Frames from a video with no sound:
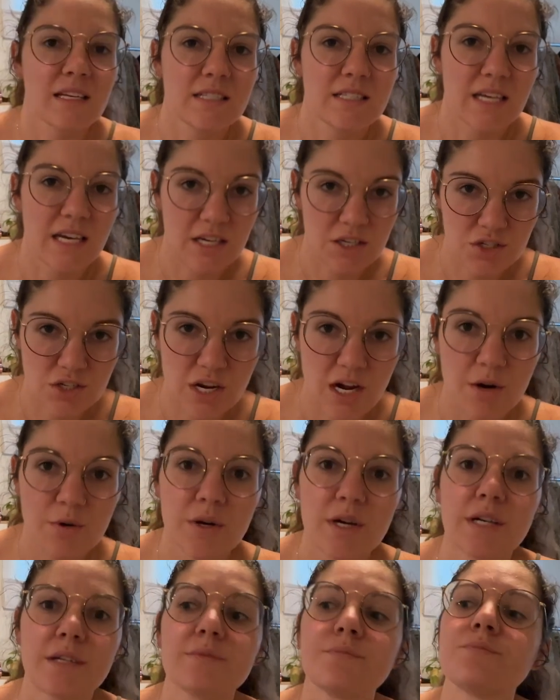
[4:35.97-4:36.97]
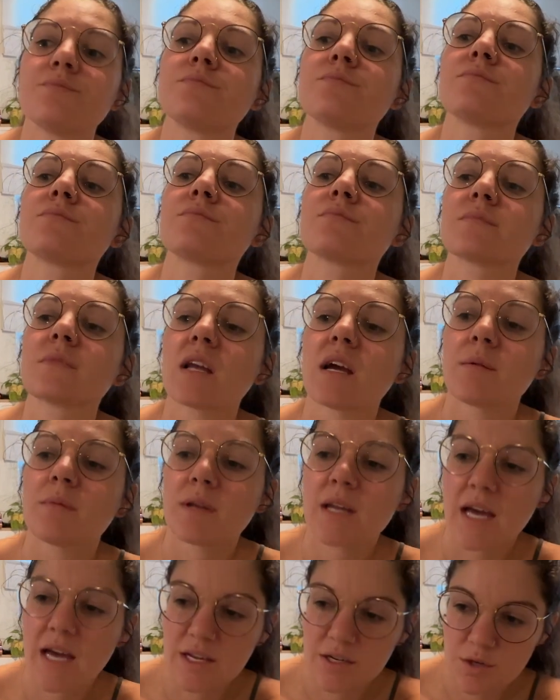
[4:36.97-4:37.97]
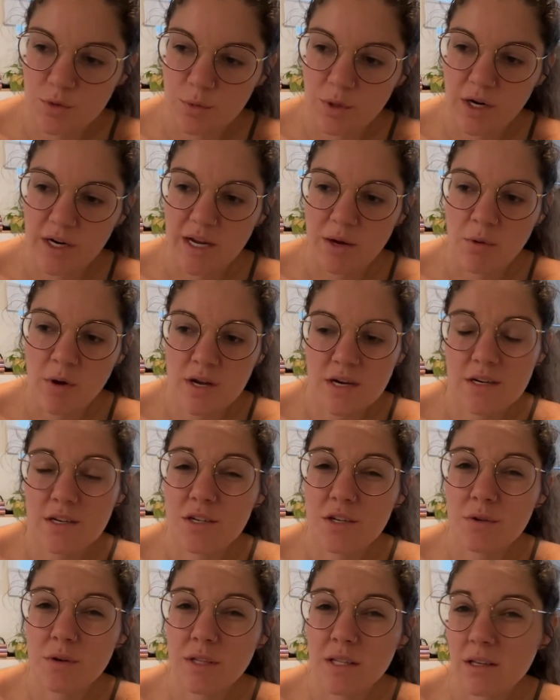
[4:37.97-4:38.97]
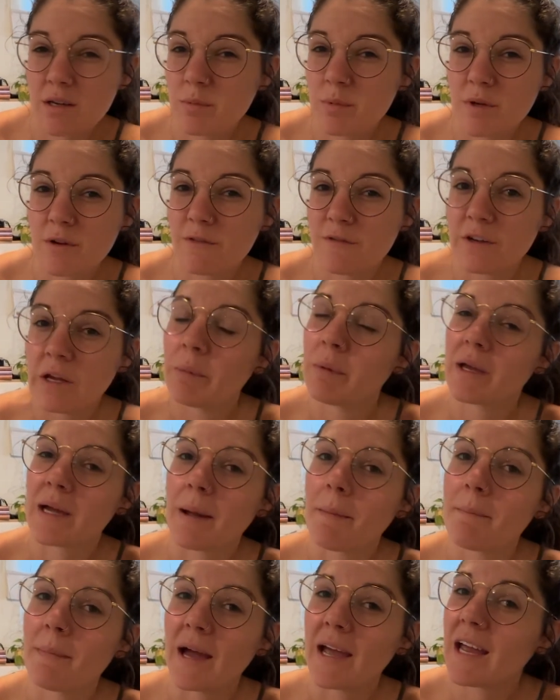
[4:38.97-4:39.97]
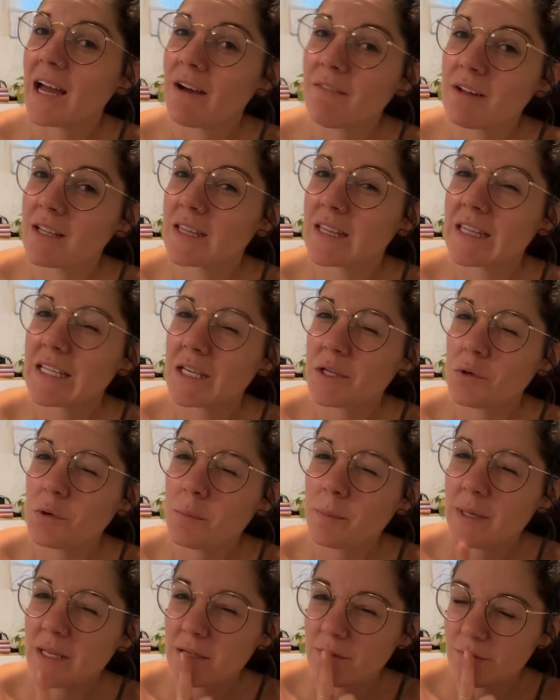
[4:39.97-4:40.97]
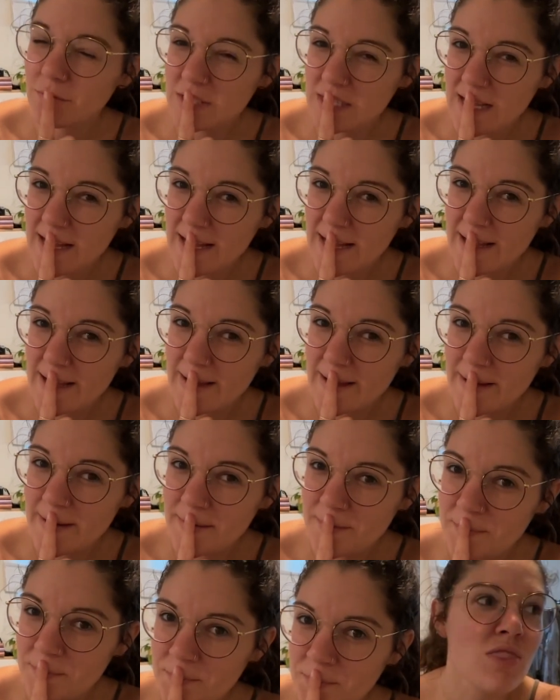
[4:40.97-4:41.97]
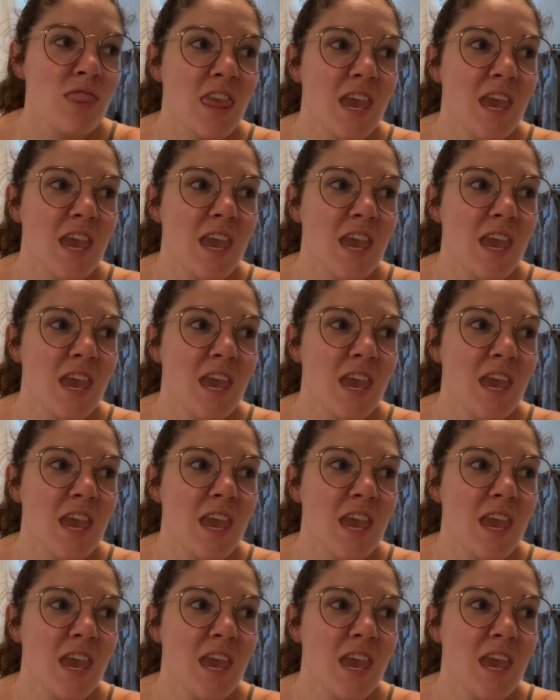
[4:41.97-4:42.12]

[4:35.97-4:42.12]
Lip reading: to take a shower. I'm gonna head to work. I wanted to do a little bit of filming. I might have a little bit of time.